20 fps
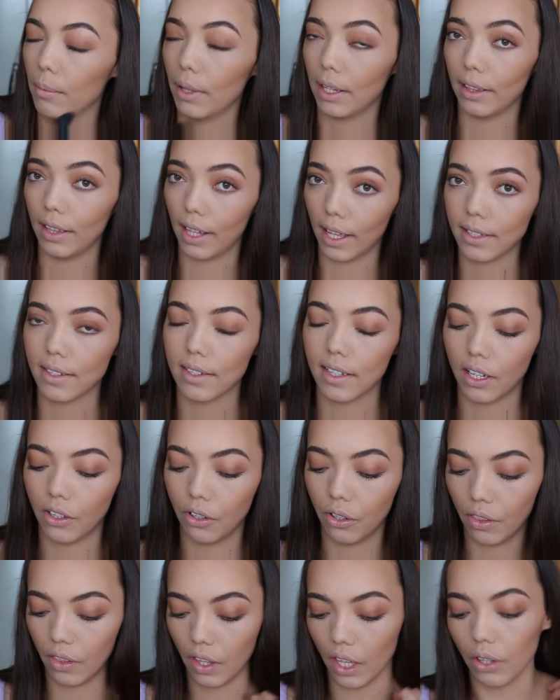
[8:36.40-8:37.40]
less than
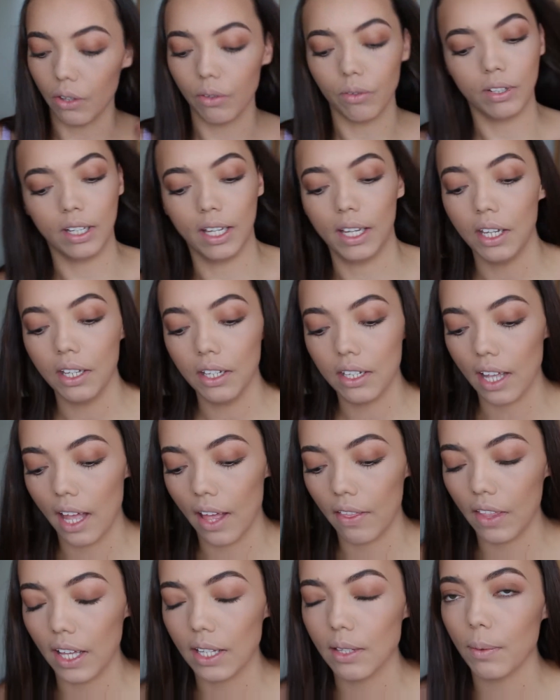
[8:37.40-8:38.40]
you think you'll need,
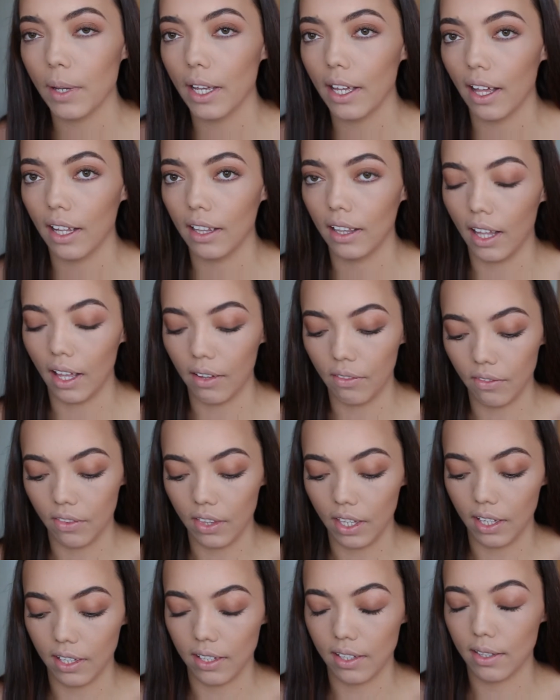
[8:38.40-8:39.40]
and that's why I love
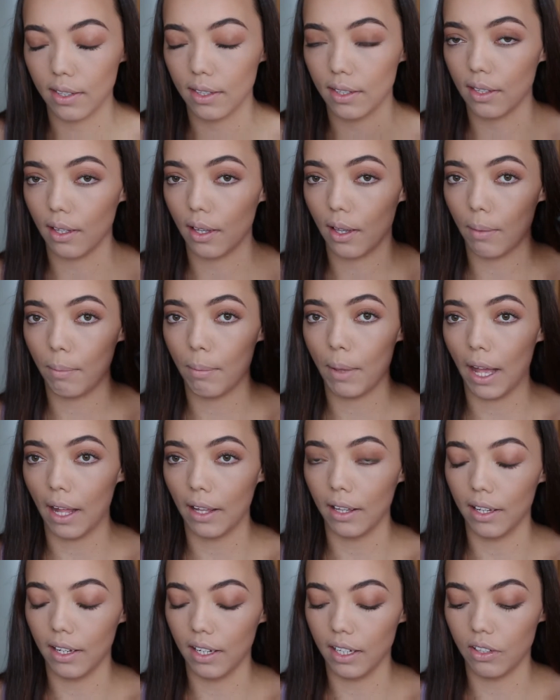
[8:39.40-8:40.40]
this
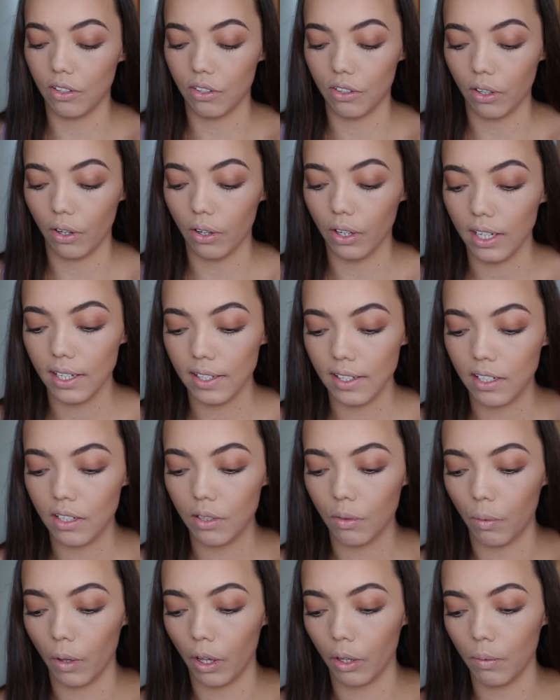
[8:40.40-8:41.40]
palette. It's so easy
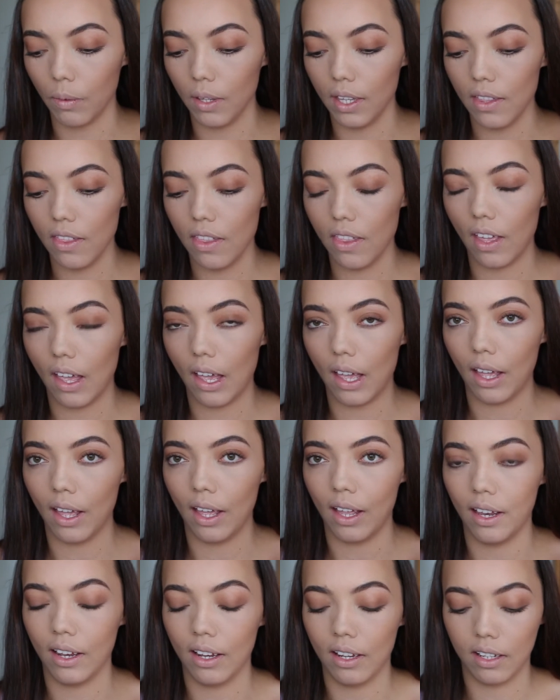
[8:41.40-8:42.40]
to work with,
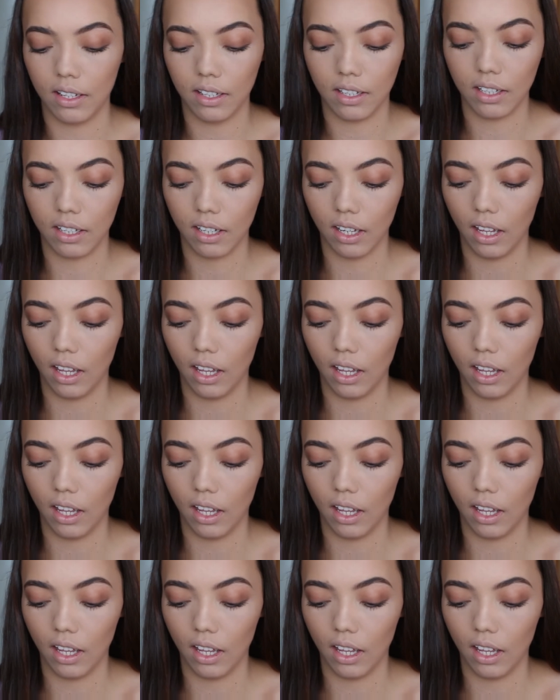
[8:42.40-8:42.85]
and